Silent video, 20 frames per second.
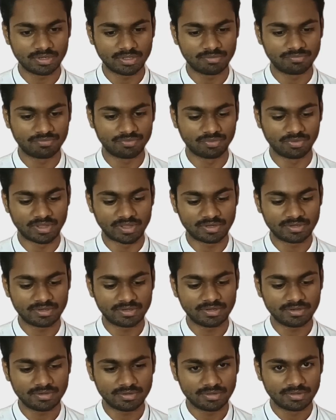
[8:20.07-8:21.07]
If you liked
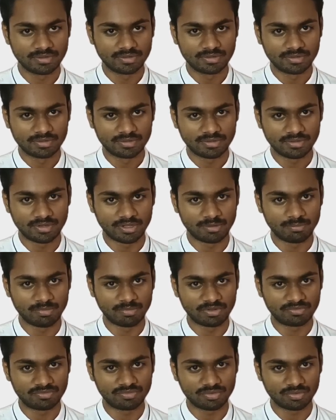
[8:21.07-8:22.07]
it, then
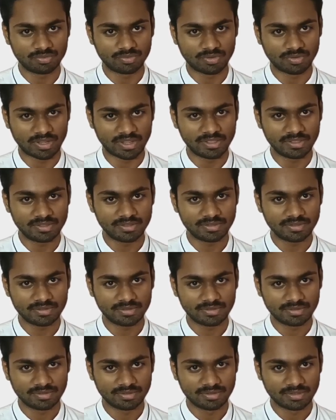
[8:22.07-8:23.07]
make sure to like
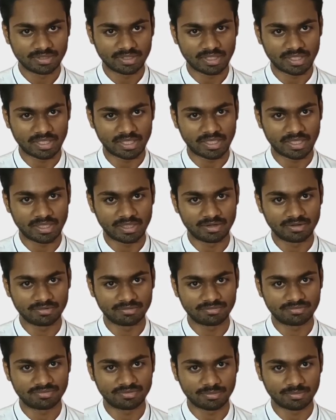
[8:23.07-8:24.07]
and
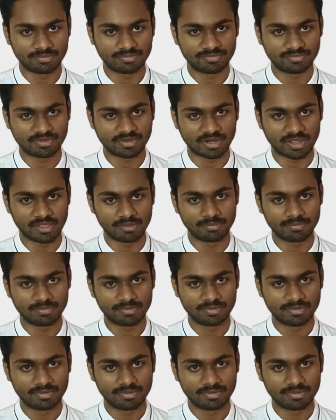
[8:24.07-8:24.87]
subscribe.